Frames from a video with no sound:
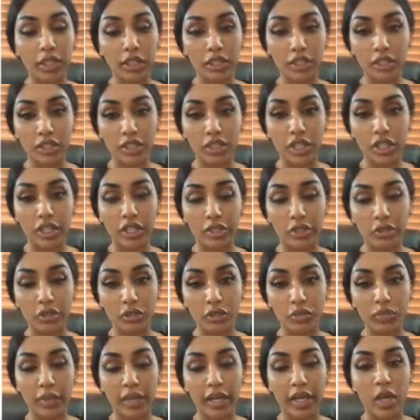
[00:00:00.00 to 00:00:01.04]
goods are
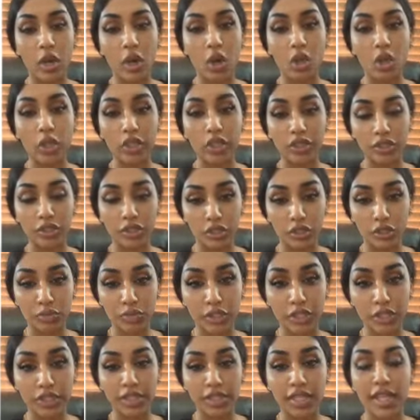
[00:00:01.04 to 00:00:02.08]
used by all
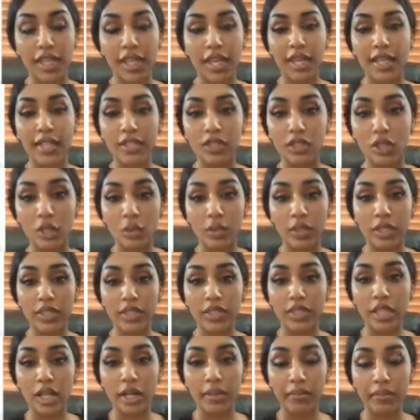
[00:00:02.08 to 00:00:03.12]
consumers, and so it is a
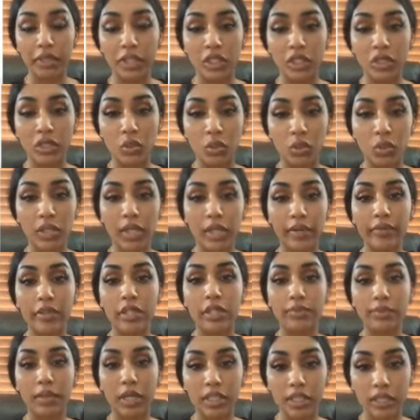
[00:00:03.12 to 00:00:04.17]
company's duty and
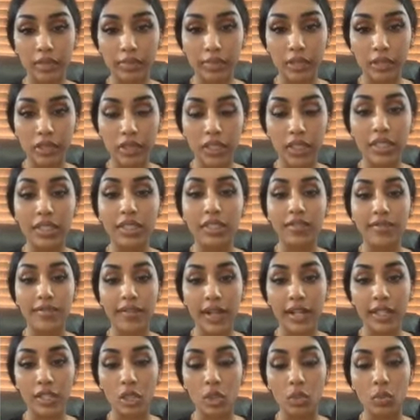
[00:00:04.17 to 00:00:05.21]
responsibility to
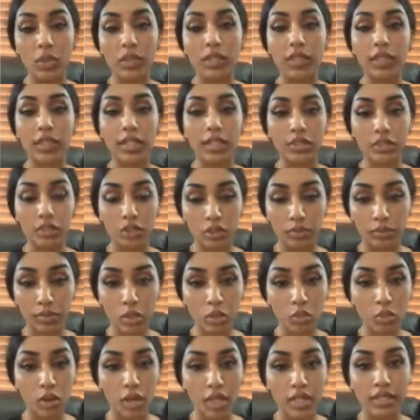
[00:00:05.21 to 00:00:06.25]
value what the consumer
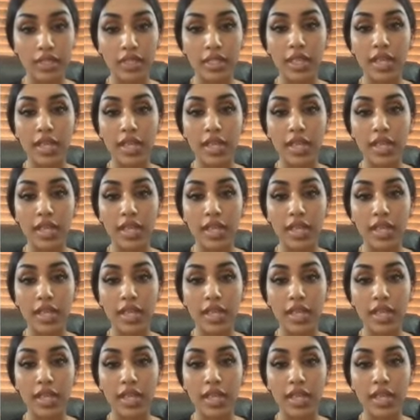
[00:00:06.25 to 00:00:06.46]
wants